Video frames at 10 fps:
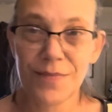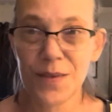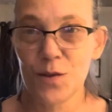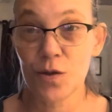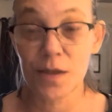
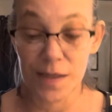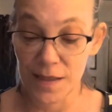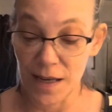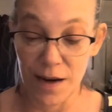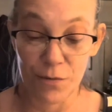As you can
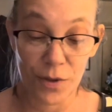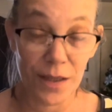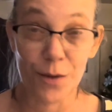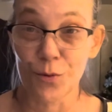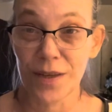see, I really
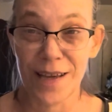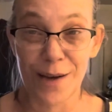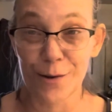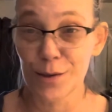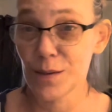don't
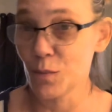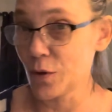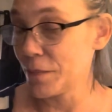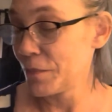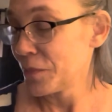care this morning.